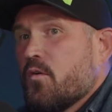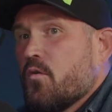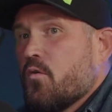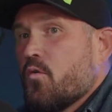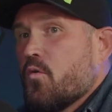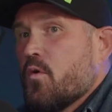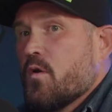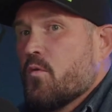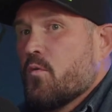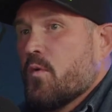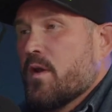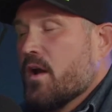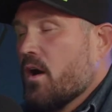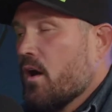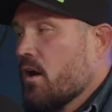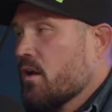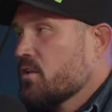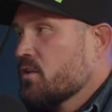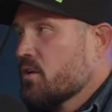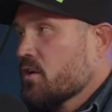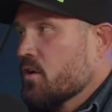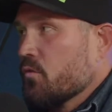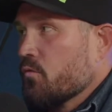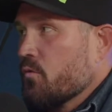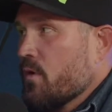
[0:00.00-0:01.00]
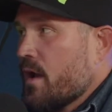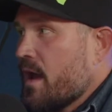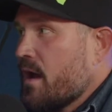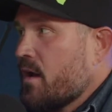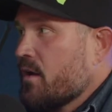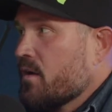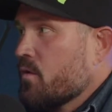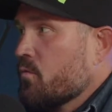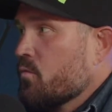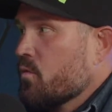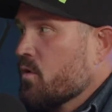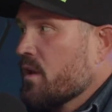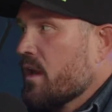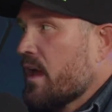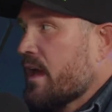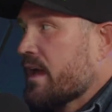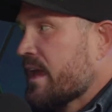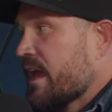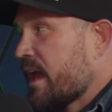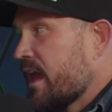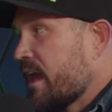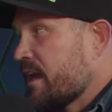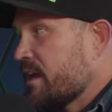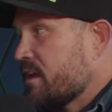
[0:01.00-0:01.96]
when we all look around and we're like, hey,